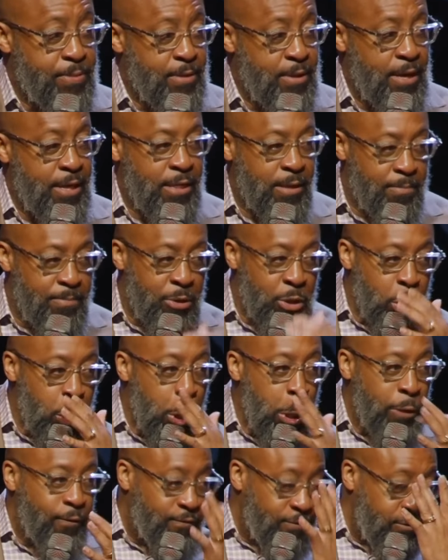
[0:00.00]
And the
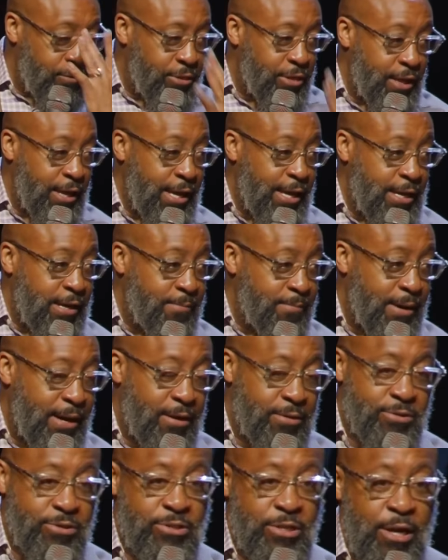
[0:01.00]
beautiful thing
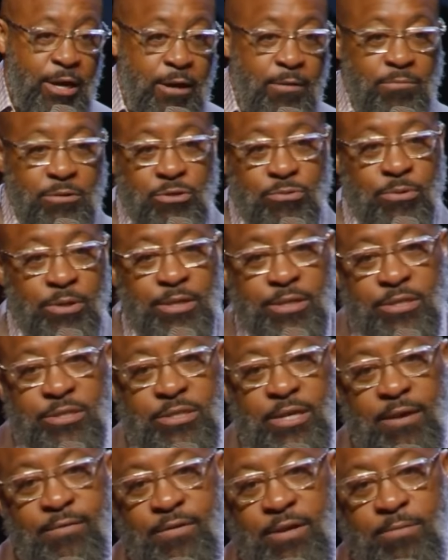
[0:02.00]
about Psalm
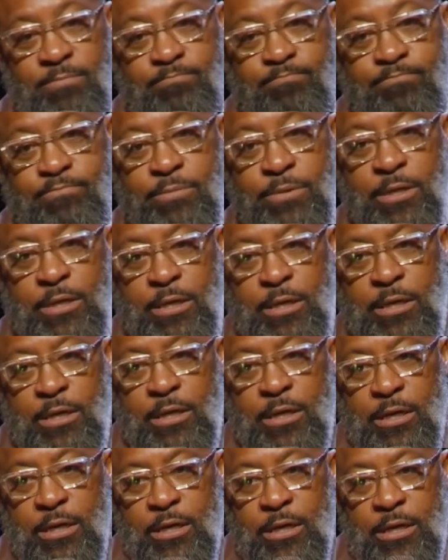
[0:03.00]
27
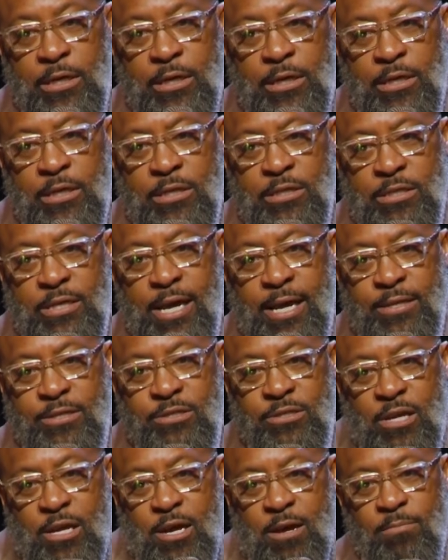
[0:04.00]
is that
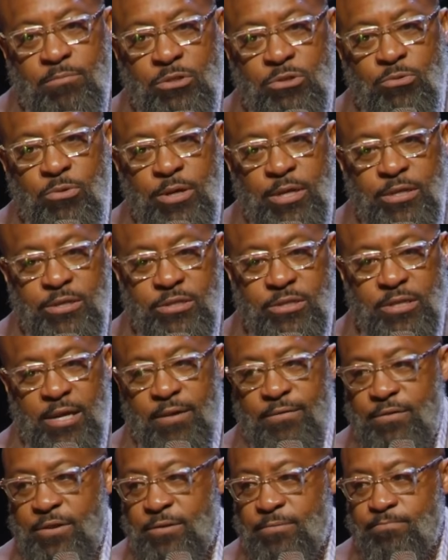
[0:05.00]
Psalm
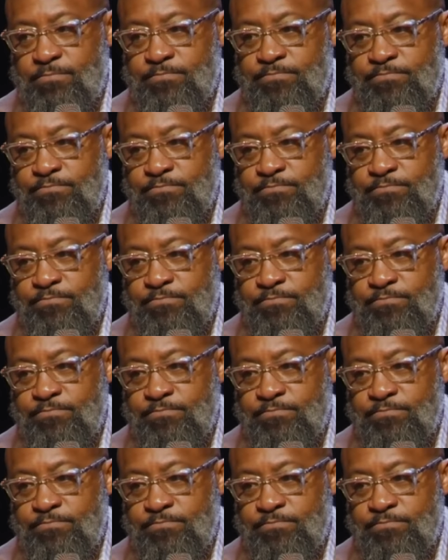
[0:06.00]
27